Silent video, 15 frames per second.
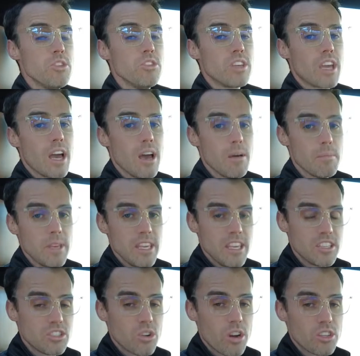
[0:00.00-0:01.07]
you to come
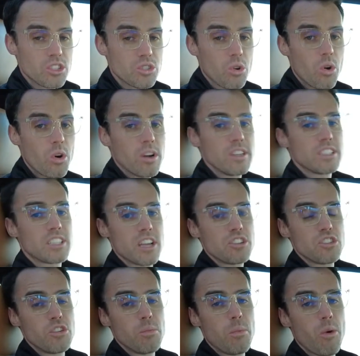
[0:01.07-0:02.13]
into our store,
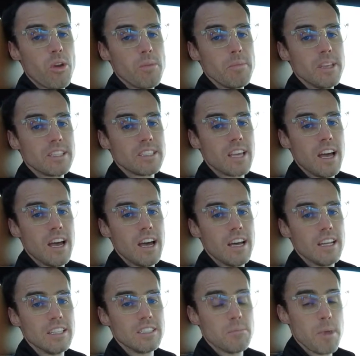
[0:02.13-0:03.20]
schedule an appointment
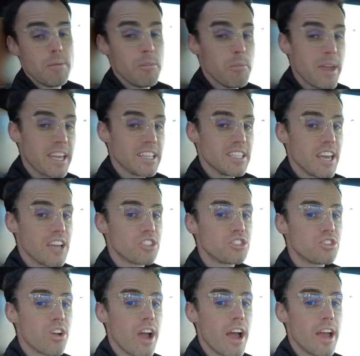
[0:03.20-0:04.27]
to maybe make a test
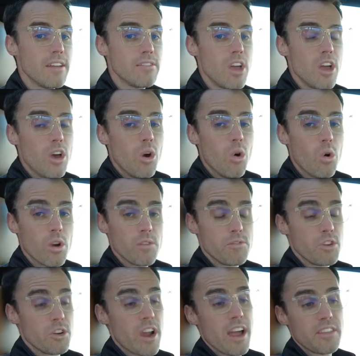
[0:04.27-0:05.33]
drive, or if
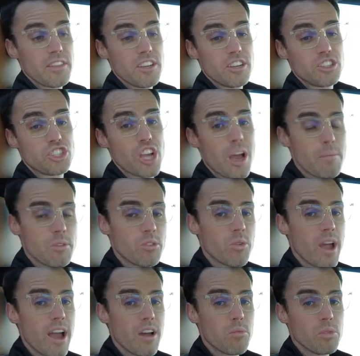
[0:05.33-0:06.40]
you're out there shopping
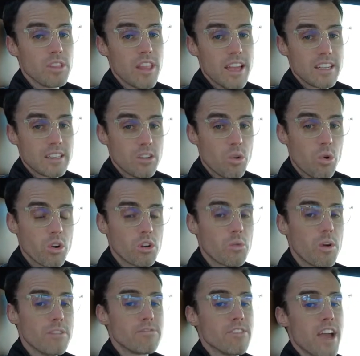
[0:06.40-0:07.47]
around, would like to order
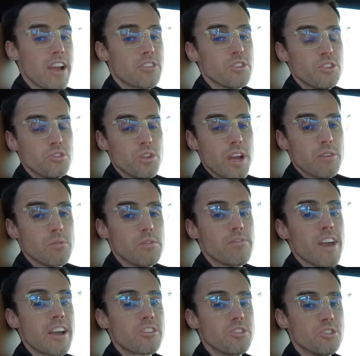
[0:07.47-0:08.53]
one factory direct with
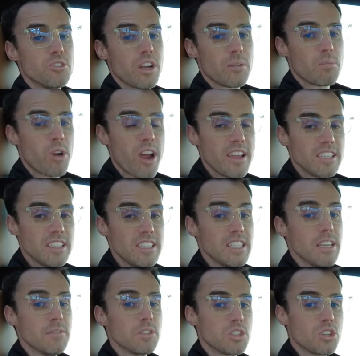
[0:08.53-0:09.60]
factory direct pricing,
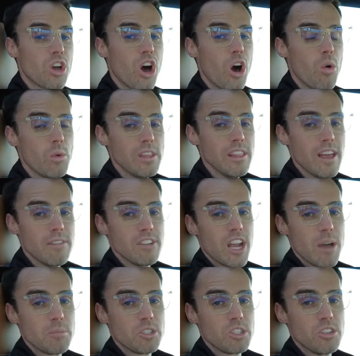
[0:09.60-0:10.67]
give us a call. We love an
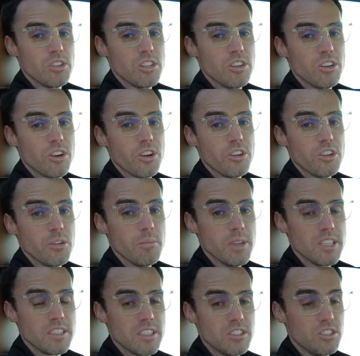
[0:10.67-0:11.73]
opportunity to earn your
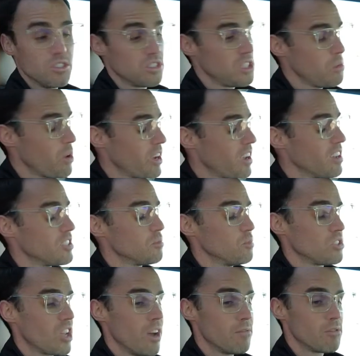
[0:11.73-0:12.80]
business. You'll see why customers
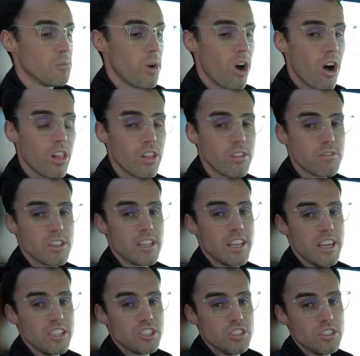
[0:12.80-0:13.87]
come from all over the
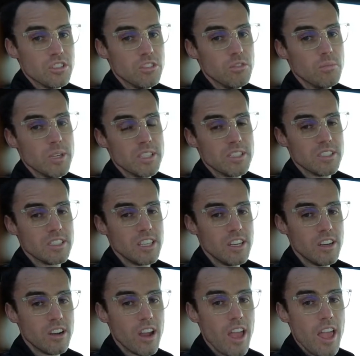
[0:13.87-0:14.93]
nation to do business
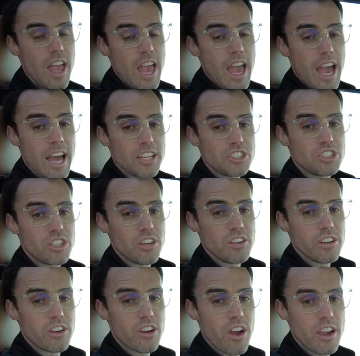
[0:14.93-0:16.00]
here at
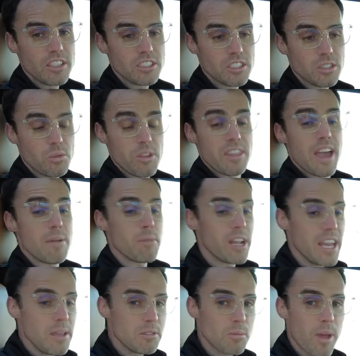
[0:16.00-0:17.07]
Sherry Chrysler. With that, my
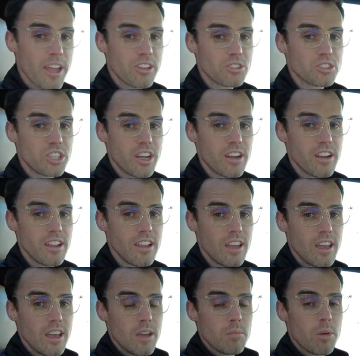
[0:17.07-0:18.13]
name is Michael Sherry.
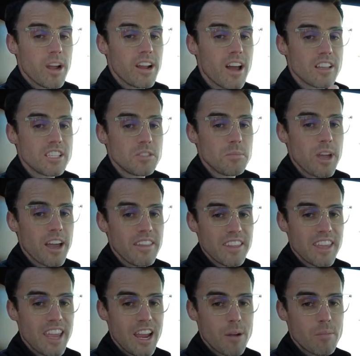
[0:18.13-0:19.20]
Brian Hawsey's behind the
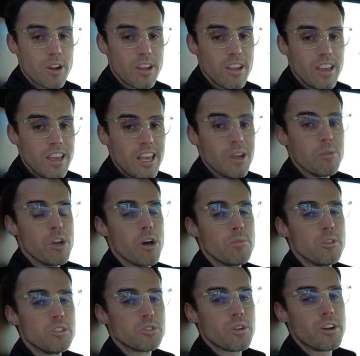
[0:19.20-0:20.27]
camera, and we hope
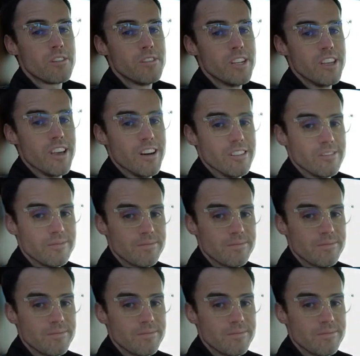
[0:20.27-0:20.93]
you enjoyed our video.